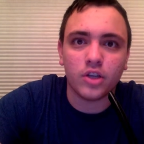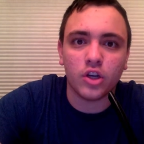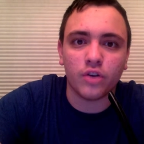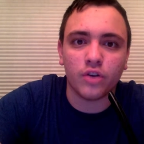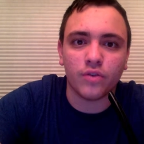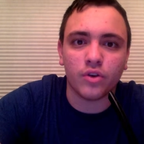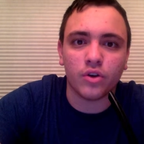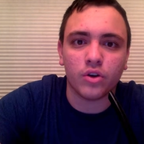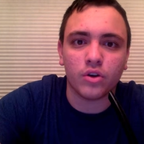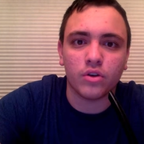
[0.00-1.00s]
cure
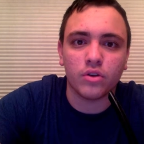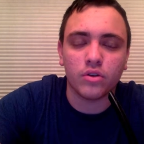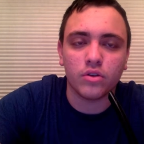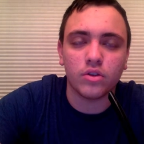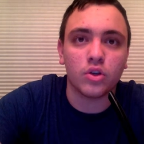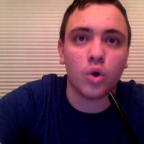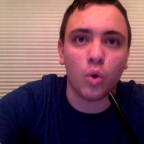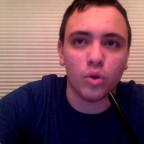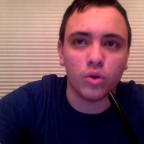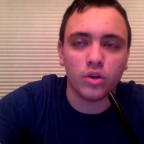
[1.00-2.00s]
for the
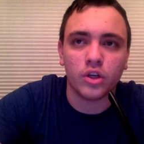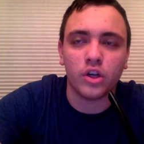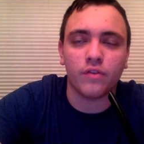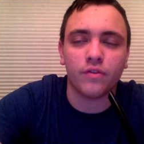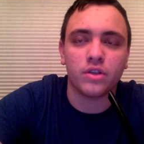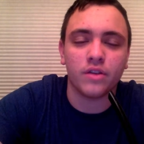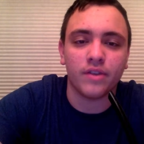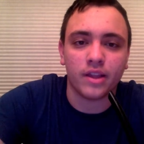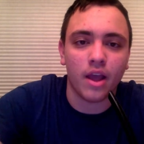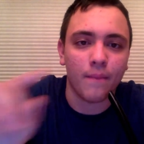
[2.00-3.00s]
cold, cure for stuff
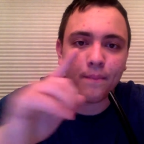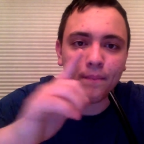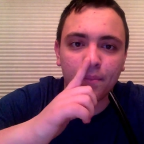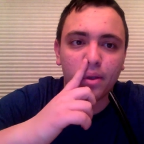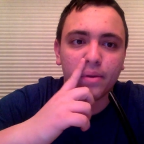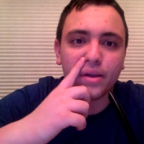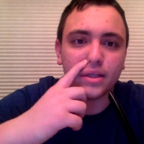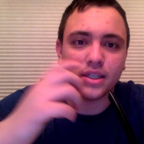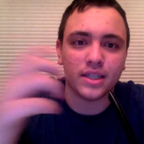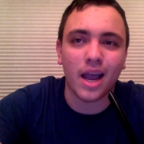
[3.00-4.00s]
like that,
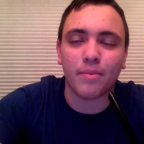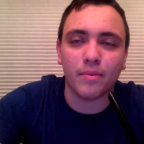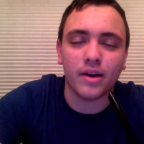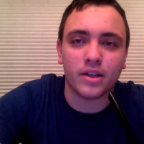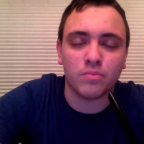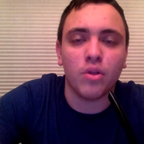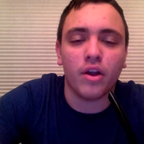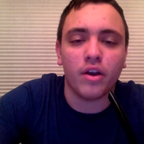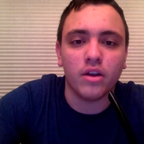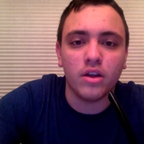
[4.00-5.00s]
because it's Captain America's
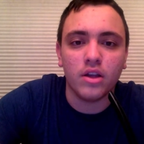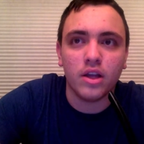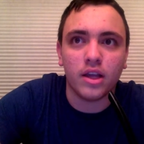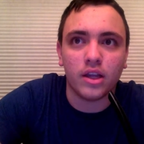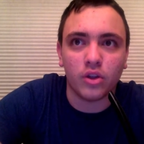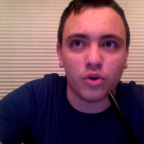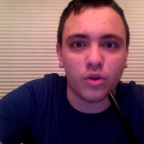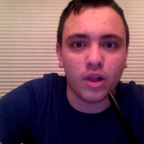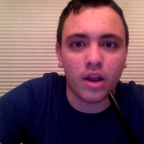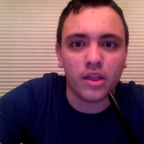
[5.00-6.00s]
blood. Like you
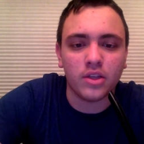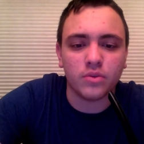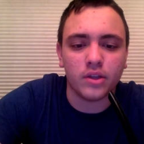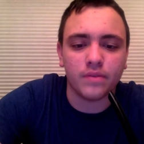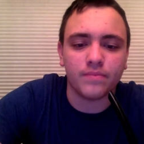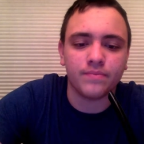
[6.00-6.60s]
do a lot of things with it.